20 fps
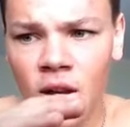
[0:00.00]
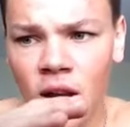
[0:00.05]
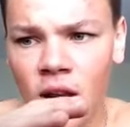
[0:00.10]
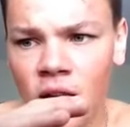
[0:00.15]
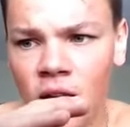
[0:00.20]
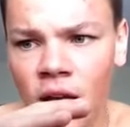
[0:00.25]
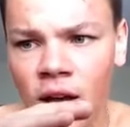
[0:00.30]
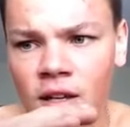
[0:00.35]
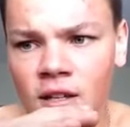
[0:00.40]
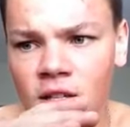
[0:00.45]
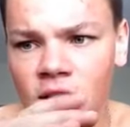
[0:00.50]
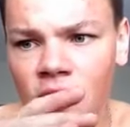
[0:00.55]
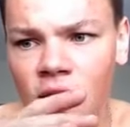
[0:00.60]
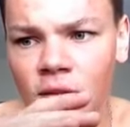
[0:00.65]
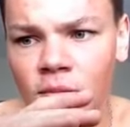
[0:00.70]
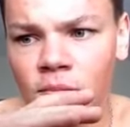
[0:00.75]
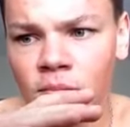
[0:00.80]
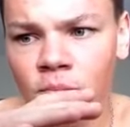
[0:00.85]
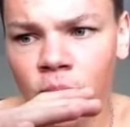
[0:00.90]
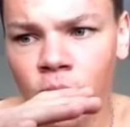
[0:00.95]
like
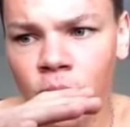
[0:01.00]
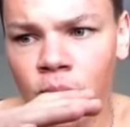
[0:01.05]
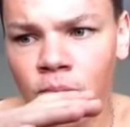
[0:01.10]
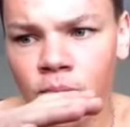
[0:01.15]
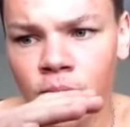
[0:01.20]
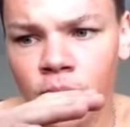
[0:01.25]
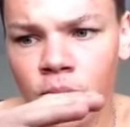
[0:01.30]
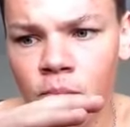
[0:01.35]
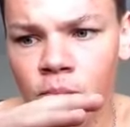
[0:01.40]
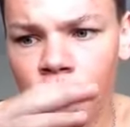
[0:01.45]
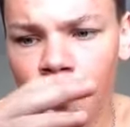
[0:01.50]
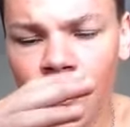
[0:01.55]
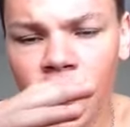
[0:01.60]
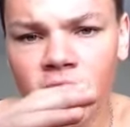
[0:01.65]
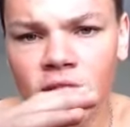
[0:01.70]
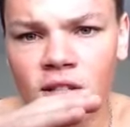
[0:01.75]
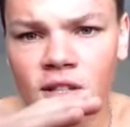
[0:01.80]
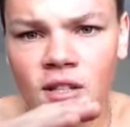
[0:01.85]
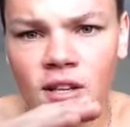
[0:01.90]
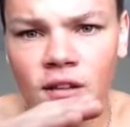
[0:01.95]
say
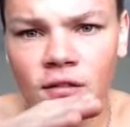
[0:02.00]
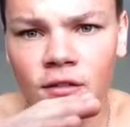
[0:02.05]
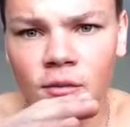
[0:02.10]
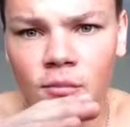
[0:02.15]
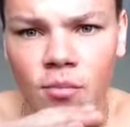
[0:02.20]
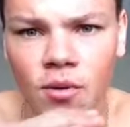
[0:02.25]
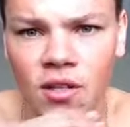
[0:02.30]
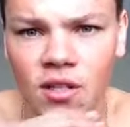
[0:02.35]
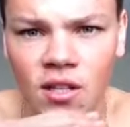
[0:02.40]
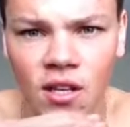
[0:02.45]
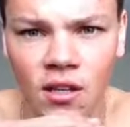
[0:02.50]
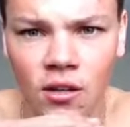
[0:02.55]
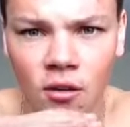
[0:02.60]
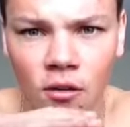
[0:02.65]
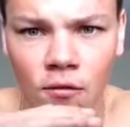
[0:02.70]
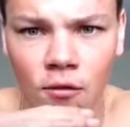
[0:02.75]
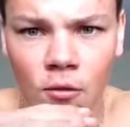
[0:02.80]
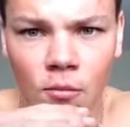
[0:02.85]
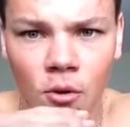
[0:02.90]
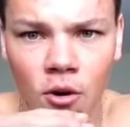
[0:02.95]
0.7%
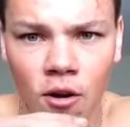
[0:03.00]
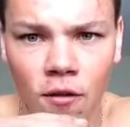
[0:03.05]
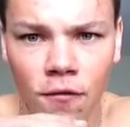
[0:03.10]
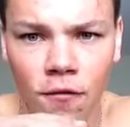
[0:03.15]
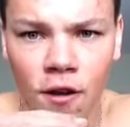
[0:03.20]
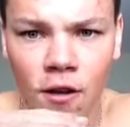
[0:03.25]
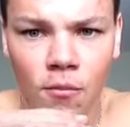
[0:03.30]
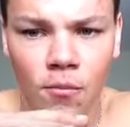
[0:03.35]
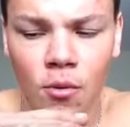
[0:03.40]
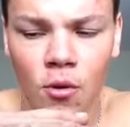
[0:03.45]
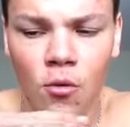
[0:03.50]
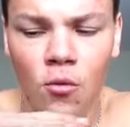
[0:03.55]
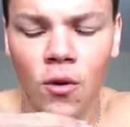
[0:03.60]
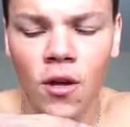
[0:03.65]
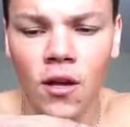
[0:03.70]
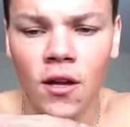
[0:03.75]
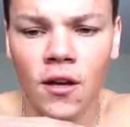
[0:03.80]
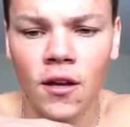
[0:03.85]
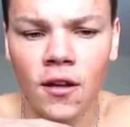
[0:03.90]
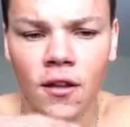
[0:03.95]
of your body fat per
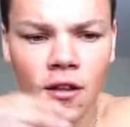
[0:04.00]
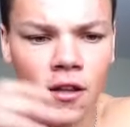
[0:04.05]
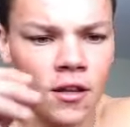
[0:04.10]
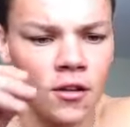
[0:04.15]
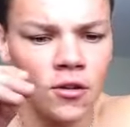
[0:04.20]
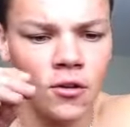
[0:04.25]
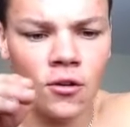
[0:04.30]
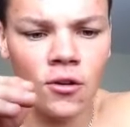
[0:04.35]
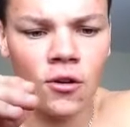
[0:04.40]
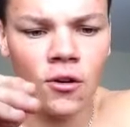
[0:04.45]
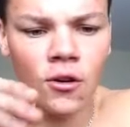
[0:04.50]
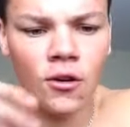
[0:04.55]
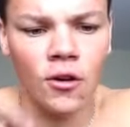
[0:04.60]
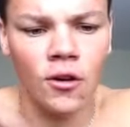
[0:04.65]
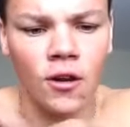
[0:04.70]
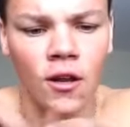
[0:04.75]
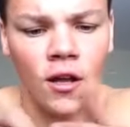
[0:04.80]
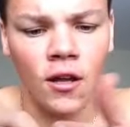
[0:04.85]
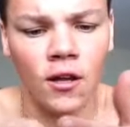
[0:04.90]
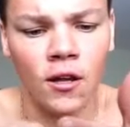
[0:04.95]
week, then you're good.
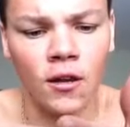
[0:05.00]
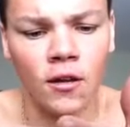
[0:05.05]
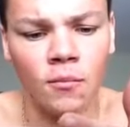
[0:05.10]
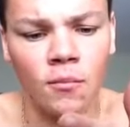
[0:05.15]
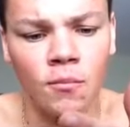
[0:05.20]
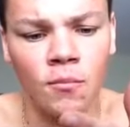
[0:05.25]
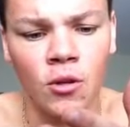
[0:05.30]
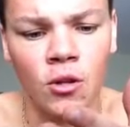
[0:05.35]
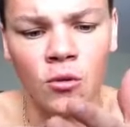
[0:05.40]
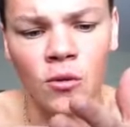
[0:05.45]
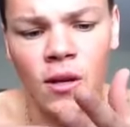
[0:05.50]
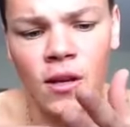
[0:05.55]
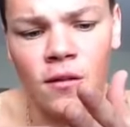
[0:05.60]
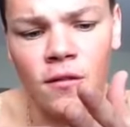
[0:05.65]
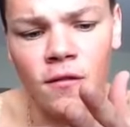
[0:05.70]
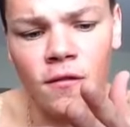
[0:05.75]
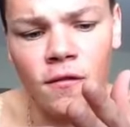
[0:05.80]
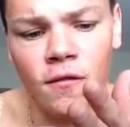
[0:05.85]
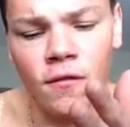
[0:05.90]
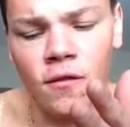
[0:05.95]
Like
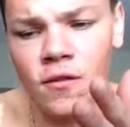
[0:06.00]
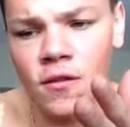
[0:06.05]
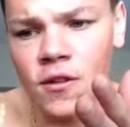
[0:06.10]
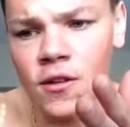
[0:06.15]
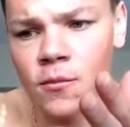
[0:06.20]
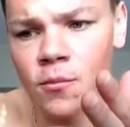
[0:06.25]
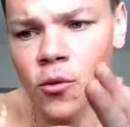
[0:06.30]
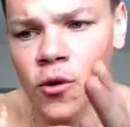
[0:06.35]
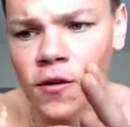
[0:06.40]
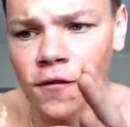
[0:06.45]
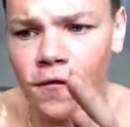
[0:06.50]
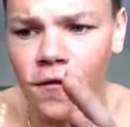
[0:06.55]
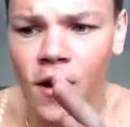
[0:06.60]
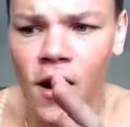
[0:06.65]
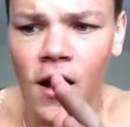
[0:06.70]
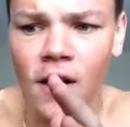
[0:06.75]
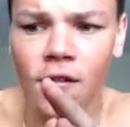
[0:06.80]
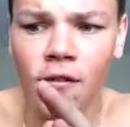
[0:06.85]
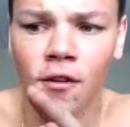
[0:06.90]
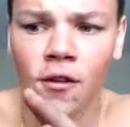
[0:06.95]
between
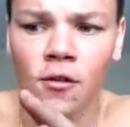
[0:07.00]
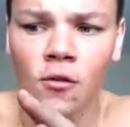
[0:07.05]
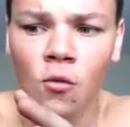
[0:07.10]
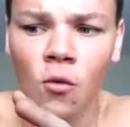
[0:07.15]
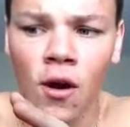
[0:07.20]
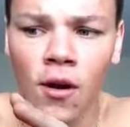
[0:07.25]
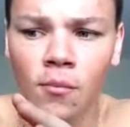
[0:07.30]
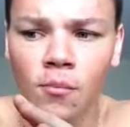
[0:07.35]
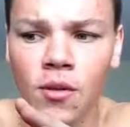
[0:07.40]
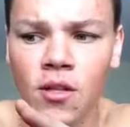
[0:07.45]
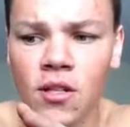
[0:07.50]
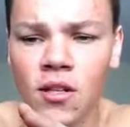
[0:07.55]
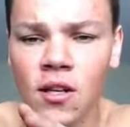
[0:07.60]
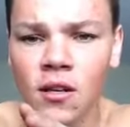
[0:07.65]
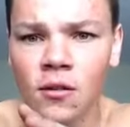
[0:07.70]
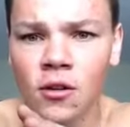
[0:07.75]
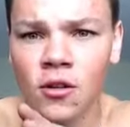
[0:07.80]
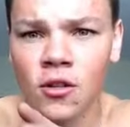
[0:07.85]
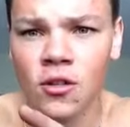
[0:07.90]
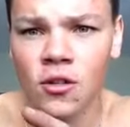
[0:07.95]
0.5 and
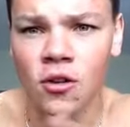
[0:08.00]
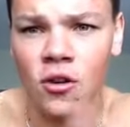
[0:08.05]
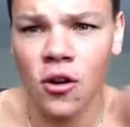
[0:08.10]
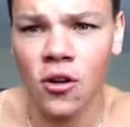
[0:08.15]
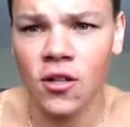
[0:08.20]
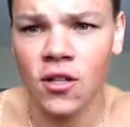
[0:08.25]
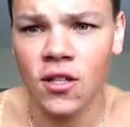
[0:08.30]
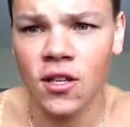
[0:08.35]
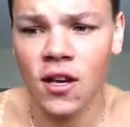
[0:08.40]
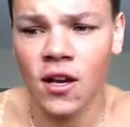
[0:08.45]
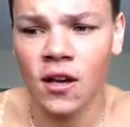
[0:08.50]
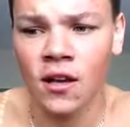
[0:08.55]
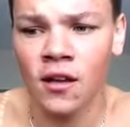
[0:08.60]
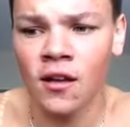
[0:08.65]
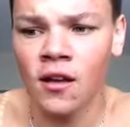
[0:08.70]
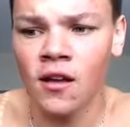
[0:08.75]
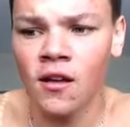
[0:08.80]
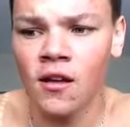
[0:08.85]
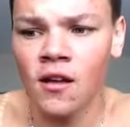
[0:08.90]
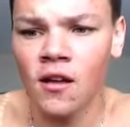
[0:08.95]
1%, because you can't say
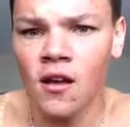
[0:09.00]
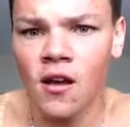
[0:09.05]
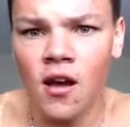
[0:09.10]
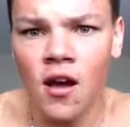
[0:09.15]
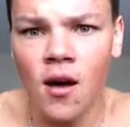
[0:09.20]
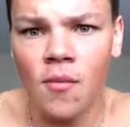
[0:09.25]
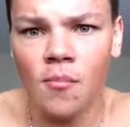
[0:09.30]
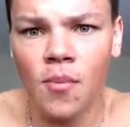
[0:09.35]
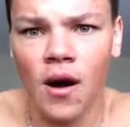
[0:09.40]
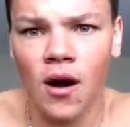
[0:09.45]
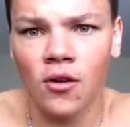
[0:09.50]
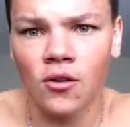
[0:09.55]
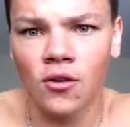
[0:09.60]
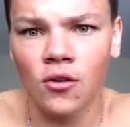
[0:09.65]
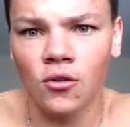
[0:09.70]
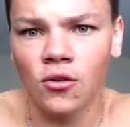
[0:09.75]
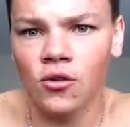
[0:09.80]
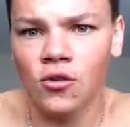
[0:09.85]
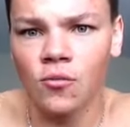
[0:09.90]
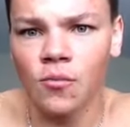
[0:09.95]
a pound
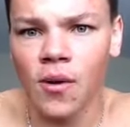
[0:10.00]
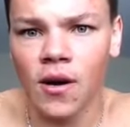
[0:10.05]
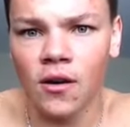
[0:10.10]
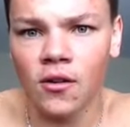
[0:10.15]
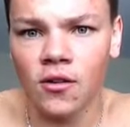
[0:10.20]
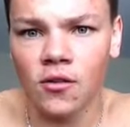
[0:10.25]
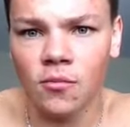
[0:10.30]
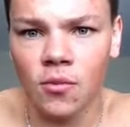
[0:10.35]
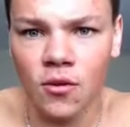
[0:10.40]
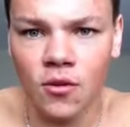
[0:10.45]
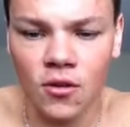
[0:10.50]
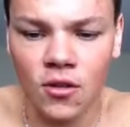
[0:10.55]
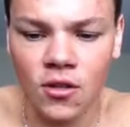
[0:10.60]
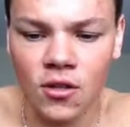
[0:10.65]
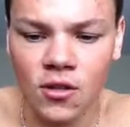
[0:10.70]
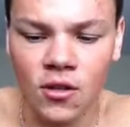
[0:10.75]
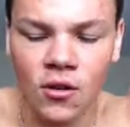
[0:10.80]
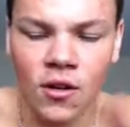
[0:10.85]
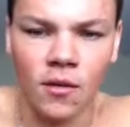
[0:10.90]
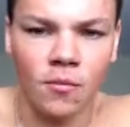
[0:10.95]
or 2 pounds, because
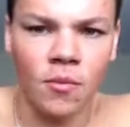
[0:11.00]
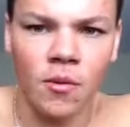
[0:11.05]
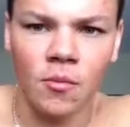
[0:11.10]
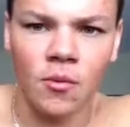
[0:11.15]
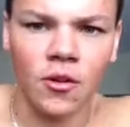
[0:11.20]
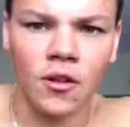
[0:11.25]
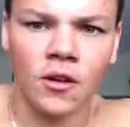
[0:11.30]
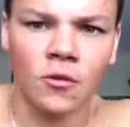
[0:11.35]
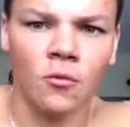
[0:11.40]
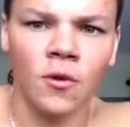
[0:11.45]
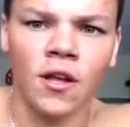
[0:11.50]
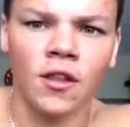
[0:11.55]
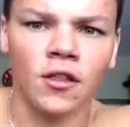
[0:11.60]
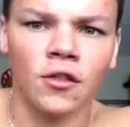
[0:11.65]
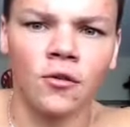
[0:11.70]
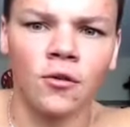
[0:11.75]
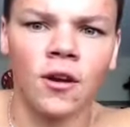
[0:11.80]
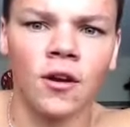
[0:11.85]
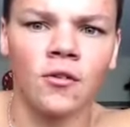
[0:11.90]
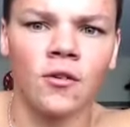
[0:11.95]
you get people that weigh
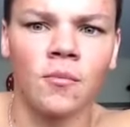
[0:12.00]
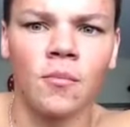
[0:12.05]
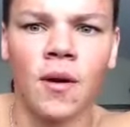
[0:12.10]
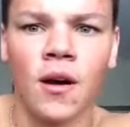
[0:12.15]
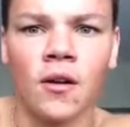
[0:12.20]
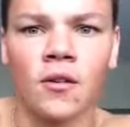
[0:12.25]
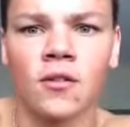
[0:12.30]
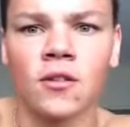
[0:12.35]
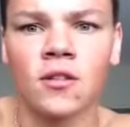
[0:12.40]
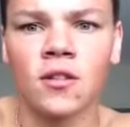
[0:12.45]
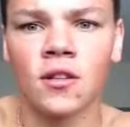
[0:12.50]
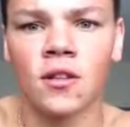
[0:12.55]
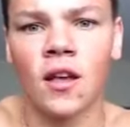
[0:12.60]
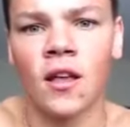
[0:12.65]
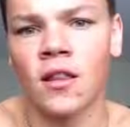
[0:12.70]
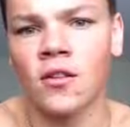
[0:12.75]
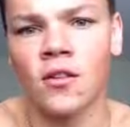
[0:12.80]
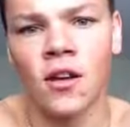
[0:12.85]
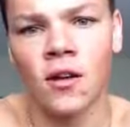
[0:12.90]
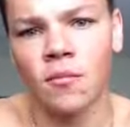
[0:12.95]
300 pounds
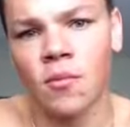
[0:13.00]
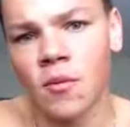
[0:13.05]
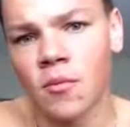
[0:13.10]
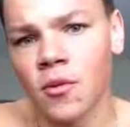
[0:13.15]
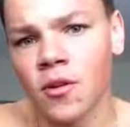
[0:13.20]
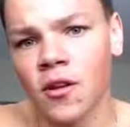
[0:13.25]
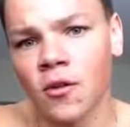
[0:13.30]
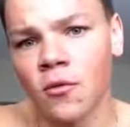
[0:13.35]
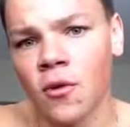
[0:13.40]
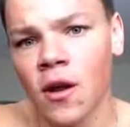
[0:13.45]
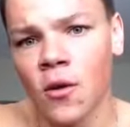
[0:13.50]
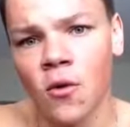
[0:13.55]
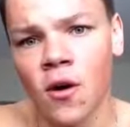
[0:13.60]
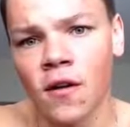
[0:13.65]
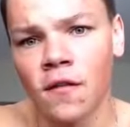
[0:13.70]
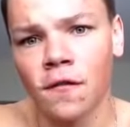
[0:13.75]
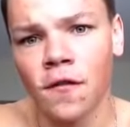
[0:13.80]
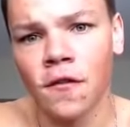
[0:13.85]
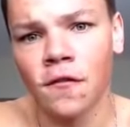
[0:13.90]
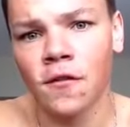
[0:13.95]
and you get people that weigh
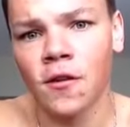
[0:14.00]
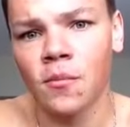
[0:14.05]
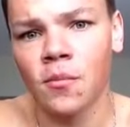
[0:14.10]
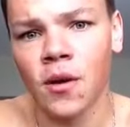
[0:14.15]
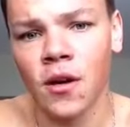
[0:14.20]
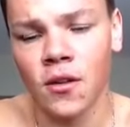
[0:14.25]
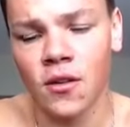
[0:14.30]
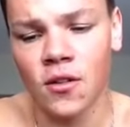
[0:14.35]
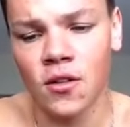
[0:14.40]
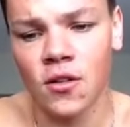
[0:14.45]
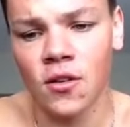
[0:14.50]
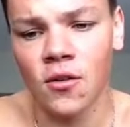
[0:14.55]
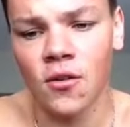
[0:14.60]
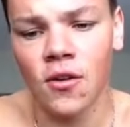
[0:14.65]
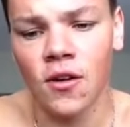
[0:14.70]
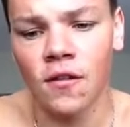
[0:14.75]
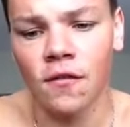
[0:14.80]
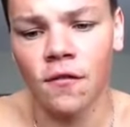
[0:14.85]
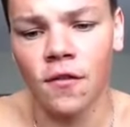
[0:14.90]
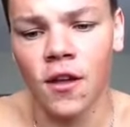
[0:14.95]
150 pounds. So
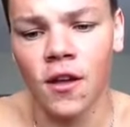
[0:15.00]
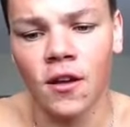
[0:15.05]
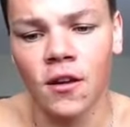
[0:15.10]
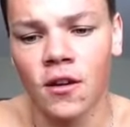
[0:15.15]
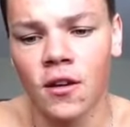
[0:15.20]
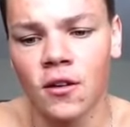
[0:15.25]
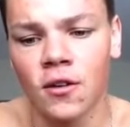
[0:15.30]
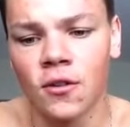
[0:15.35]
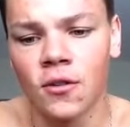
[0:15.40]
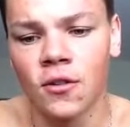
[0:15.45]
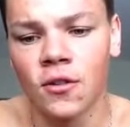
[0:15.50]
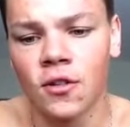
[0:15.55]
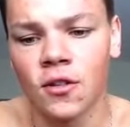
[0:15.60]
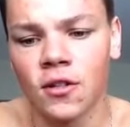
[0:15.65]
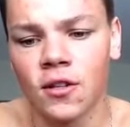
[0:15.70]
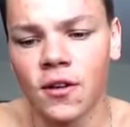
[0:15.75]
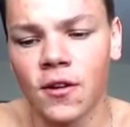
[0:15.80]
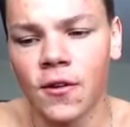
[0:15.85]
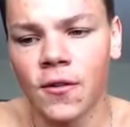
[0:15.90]
if they're going to lose